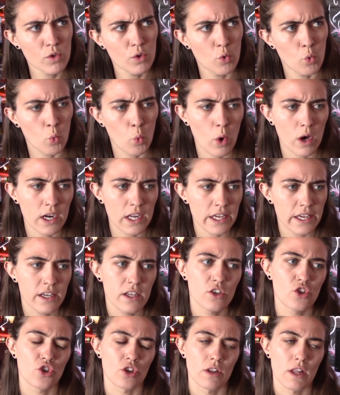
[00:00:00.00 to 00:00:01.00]
one
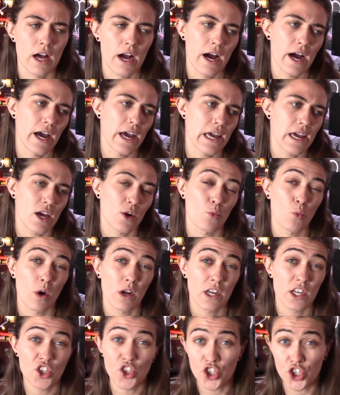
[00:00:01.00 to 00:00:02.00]
in July and one
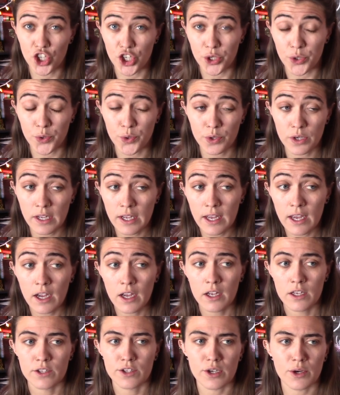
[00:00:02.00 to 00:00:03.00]
in June.
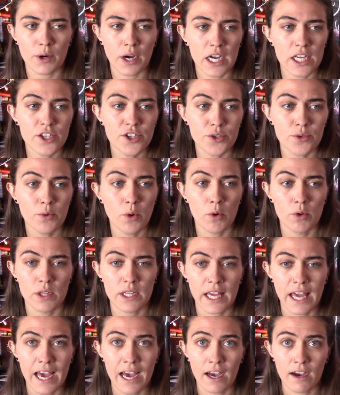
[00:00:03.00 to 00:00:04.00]
So I do
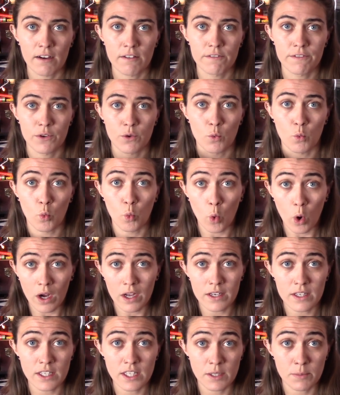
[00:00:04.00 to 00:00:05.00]
only have
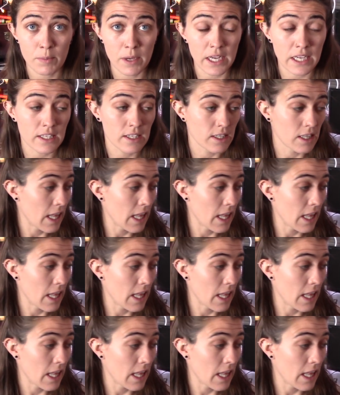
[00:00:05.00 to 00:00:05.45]
1 space